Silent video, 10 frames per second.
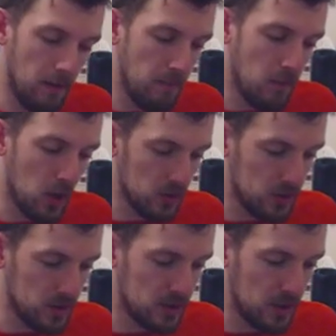
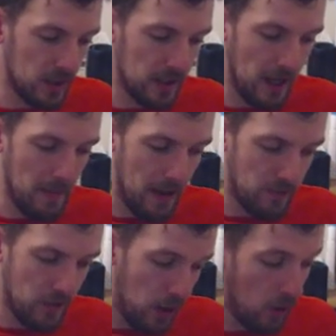models that came out of the